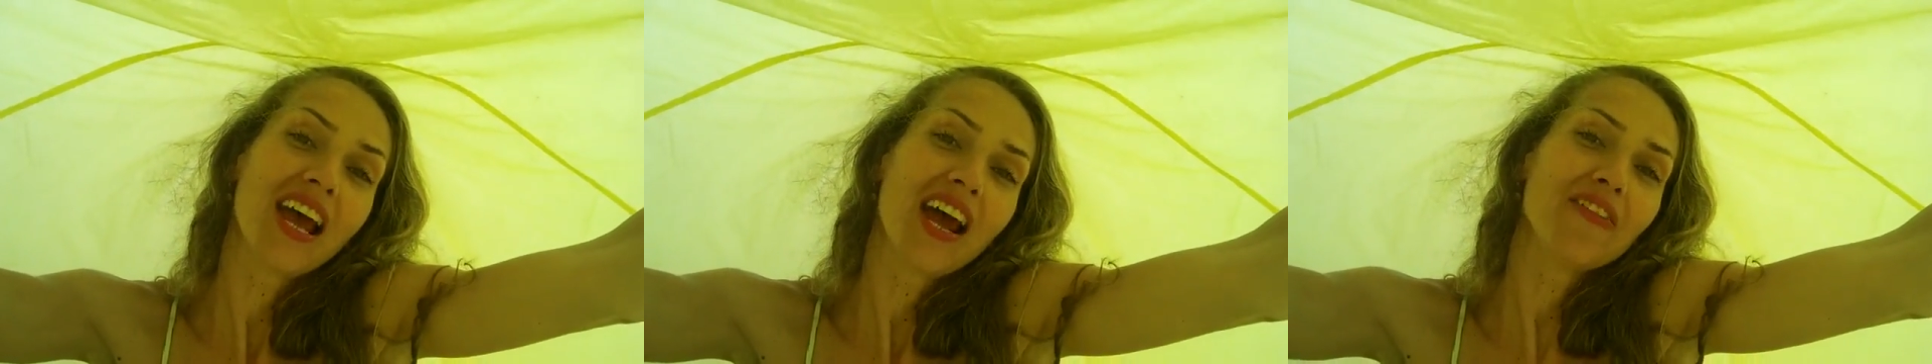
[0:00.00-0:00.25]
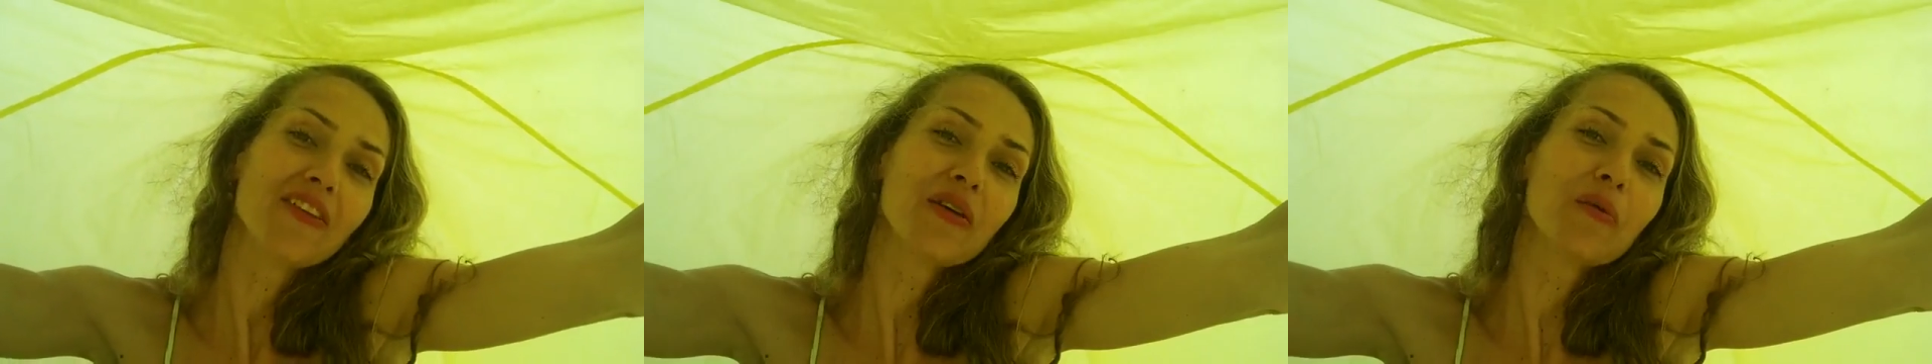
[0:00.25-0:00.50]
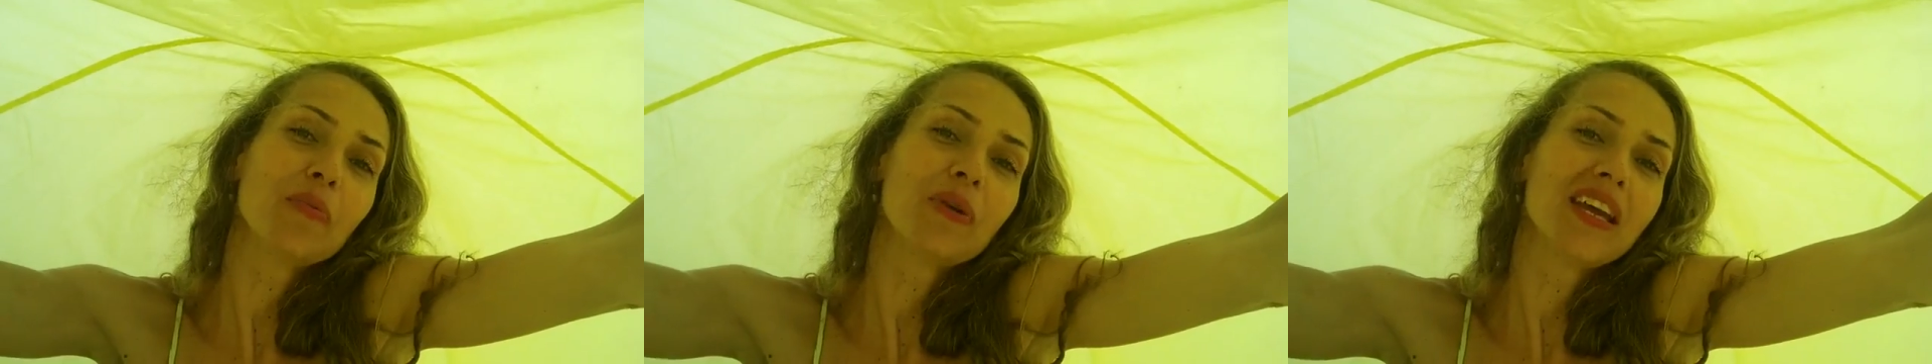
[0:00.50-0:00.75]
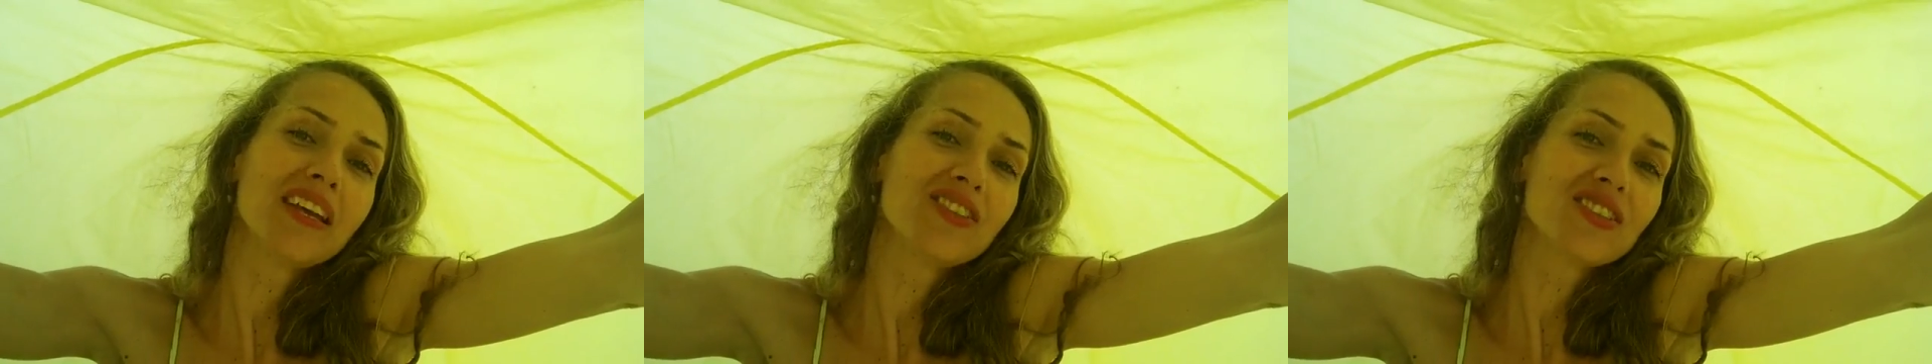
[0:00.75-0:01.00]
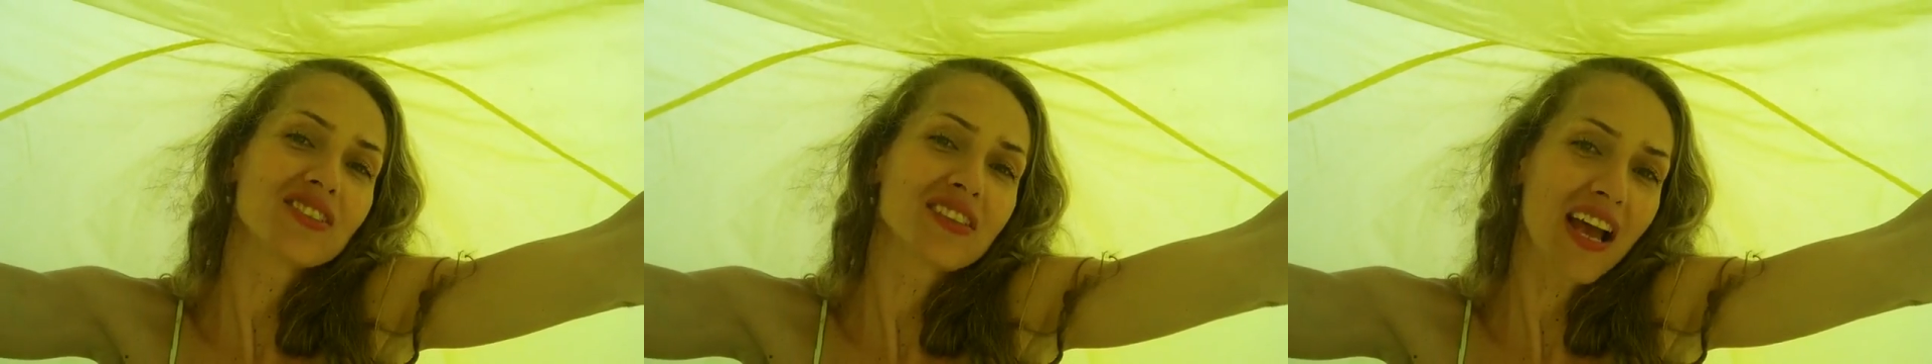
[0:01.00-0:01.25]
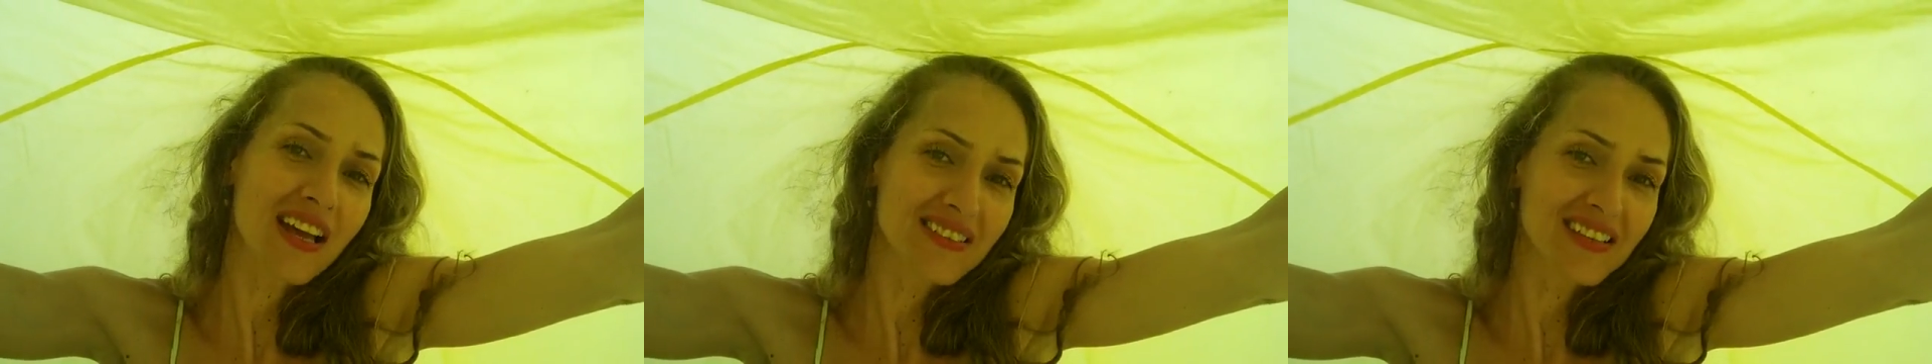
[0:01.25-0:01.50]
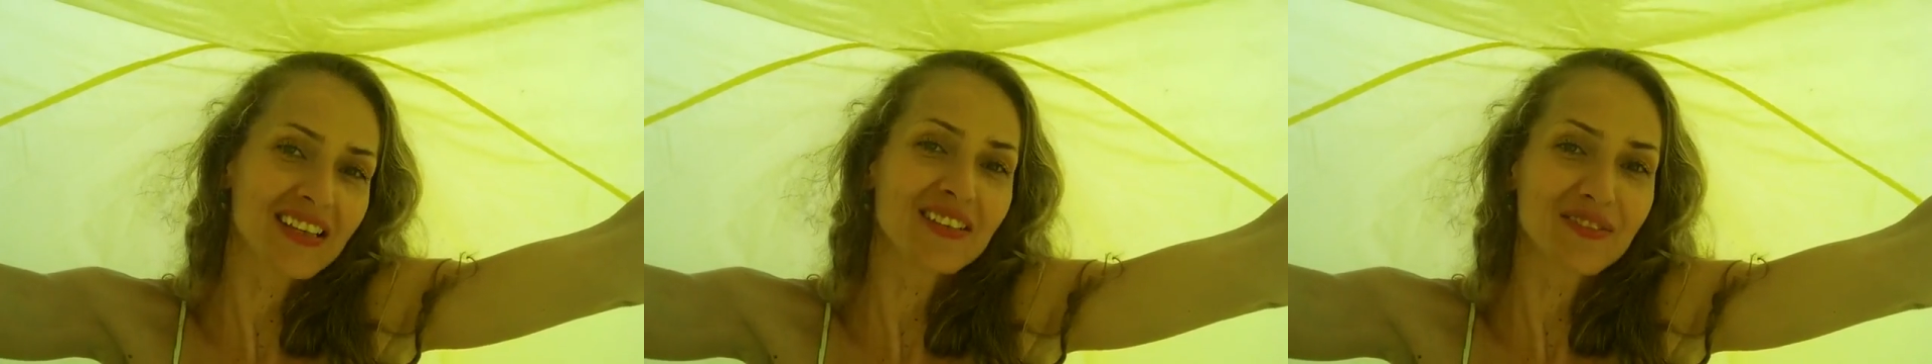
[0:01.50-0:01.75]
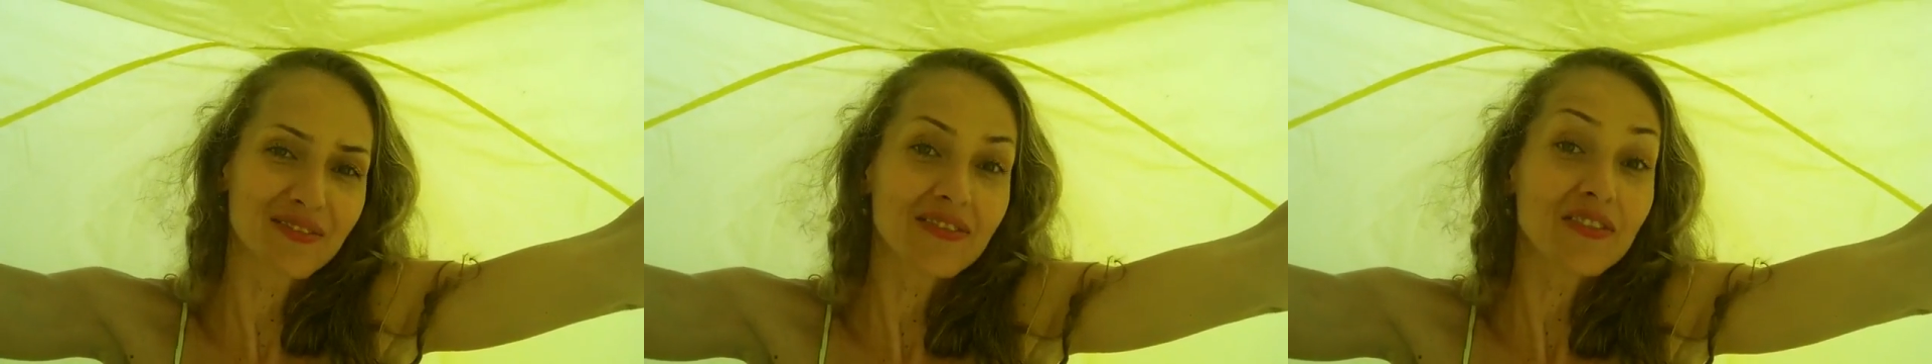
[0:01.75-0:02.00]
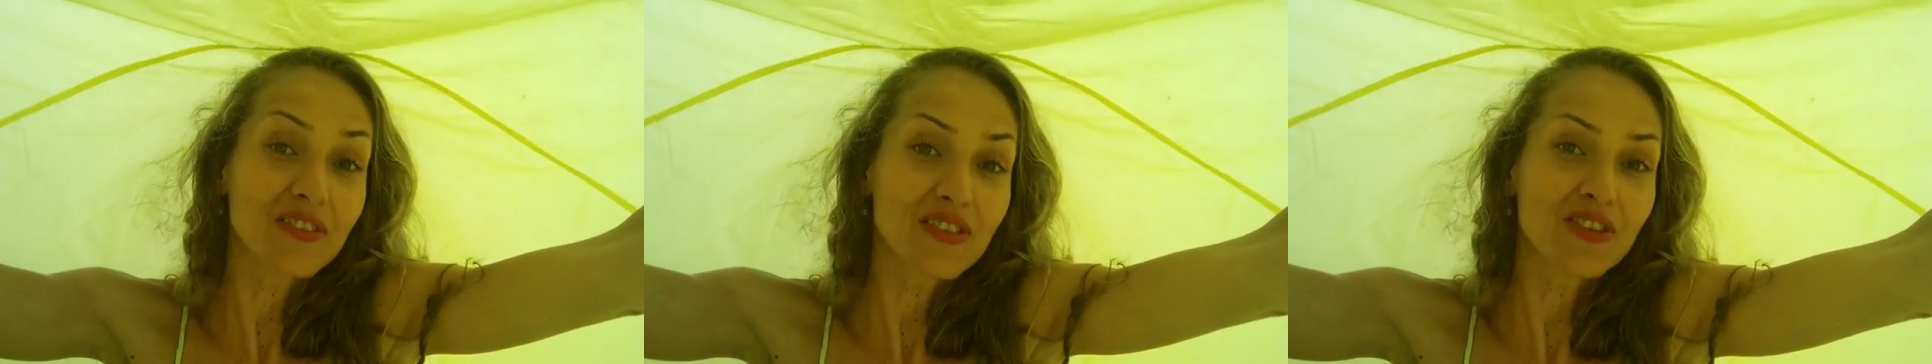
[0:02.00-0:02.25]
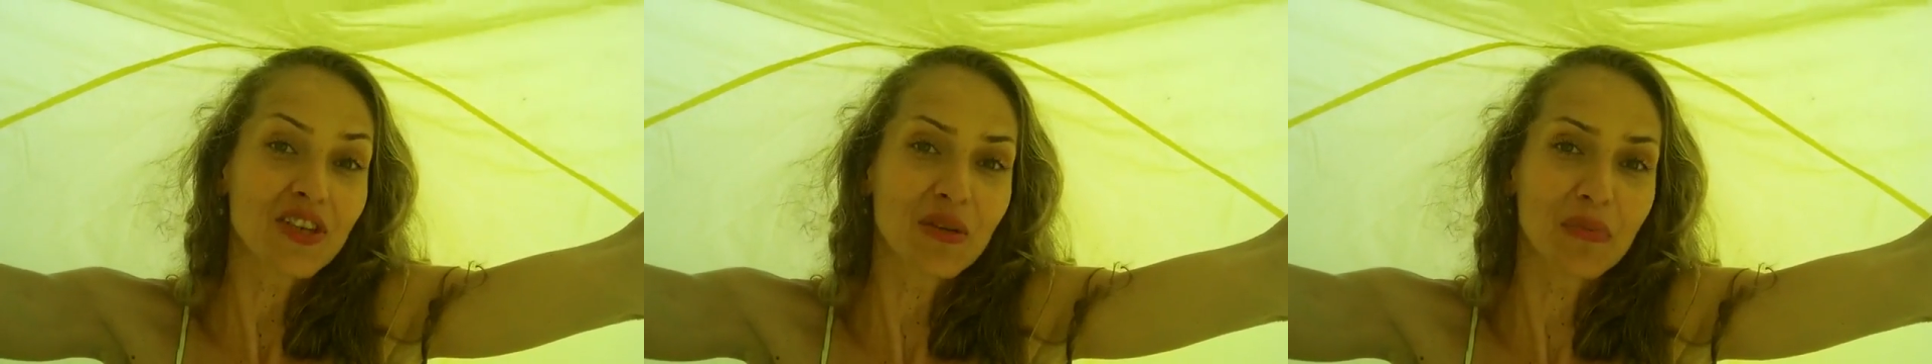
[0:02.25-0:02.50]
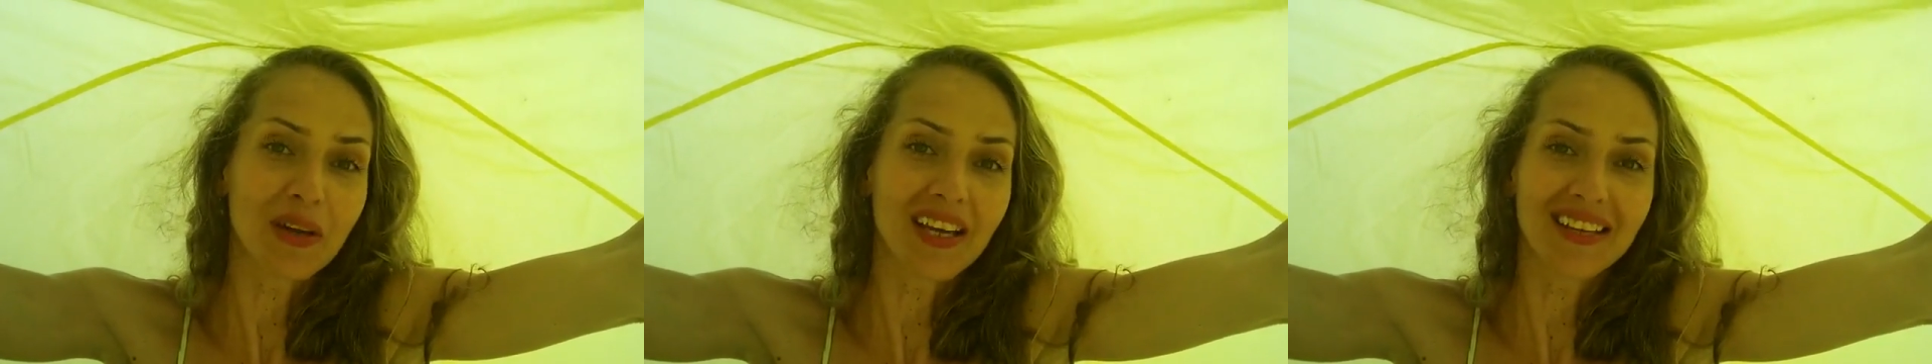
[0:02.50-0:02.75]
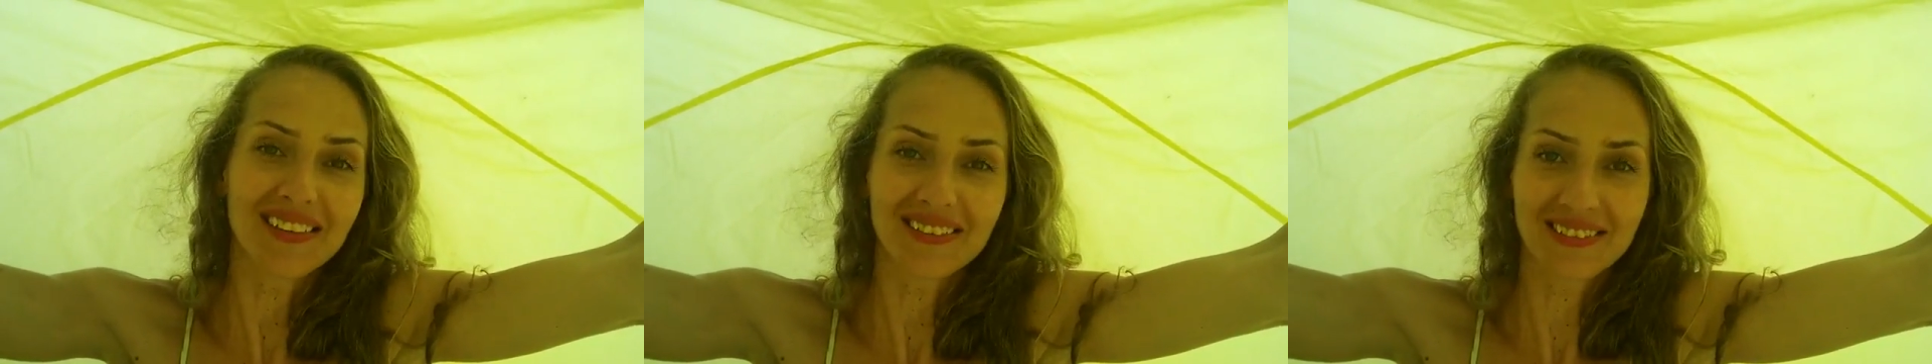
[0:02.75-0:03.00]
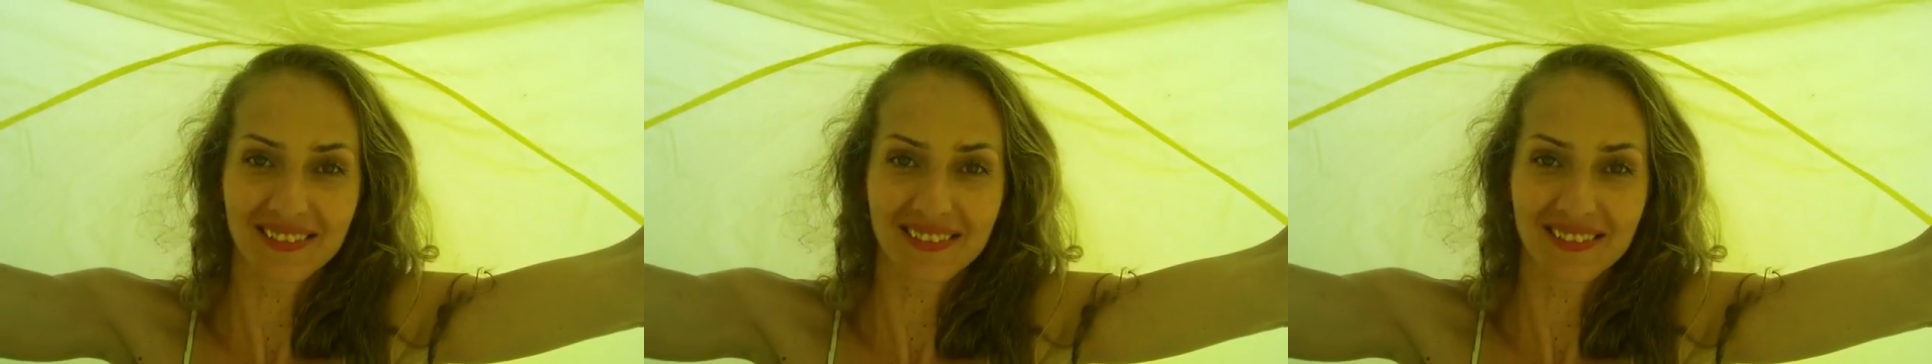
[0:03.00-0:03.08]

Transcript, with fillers: everything will be just as it should be.